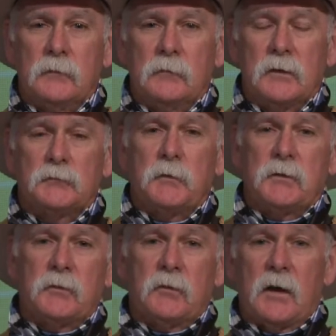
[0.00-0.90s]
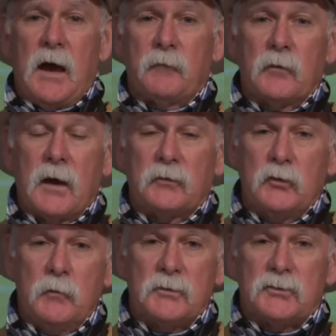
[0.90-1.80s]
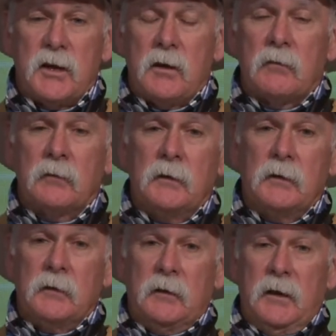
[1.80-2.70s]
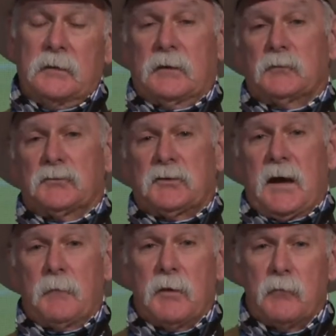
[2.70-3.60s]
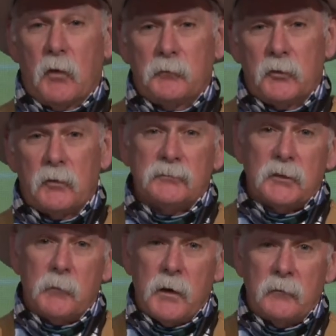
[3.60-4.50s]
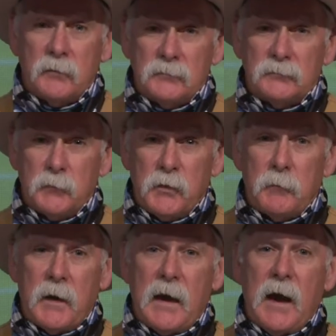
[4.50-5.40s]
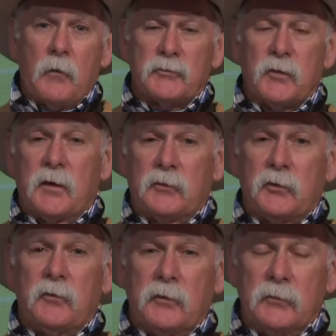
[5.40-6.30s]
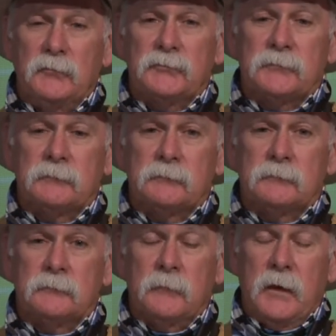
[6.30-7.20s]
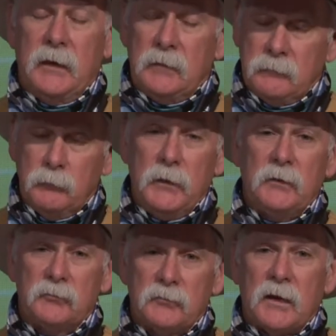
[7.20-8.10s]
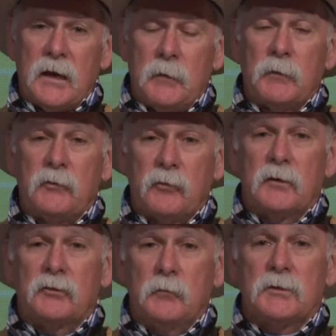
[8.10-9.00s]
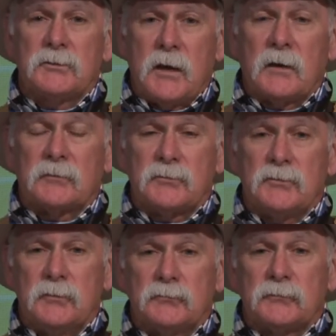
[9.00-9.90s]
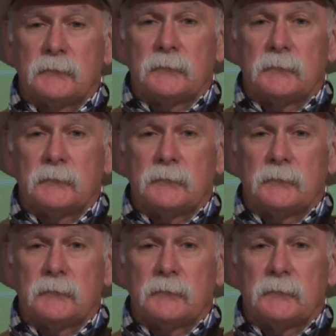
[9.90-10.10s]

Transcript: They spent their life without too much care. Heck, there was a time they roped a grizzly bear, then spent about an hour trying to turn it loose. And many's the time they drank too much cactus juice.